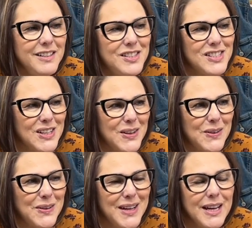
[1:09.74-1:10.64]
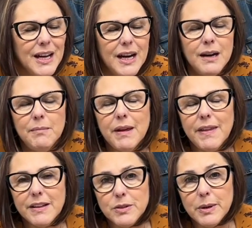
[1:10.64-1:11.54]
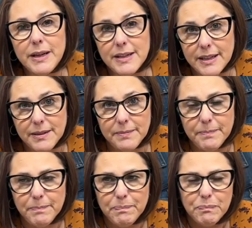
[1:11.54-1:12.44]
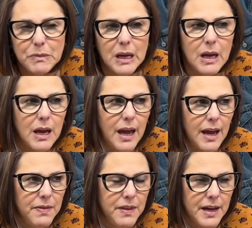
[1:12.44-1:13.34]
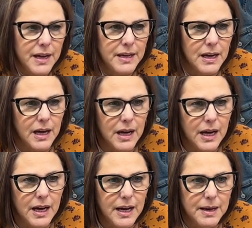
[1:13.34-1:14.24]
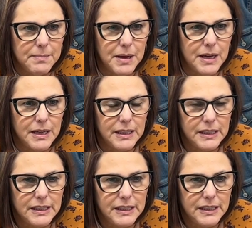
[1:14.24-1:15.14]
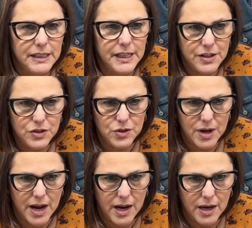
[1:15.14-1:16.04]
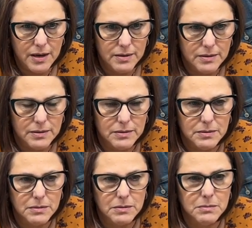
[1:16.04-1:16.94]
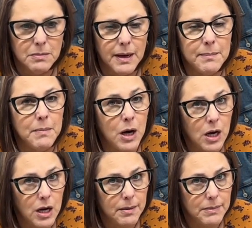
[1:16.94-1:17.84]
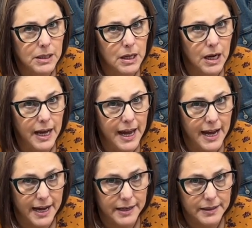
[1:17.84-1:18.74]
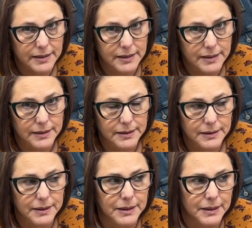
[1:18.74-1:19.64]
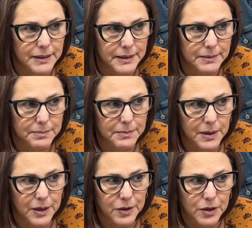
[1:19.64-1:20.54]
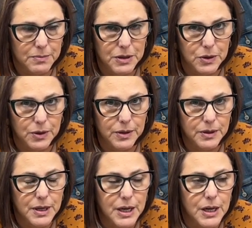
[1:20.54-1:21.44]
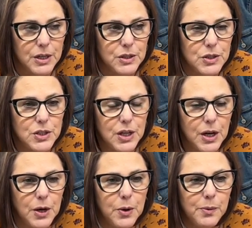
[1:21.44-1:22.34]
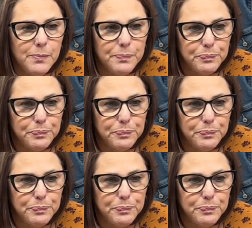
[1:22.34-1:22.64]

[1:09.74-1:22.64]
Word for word: so um, that's what I did. And then um, yesterday, my mom got hacked uh, on her computer. So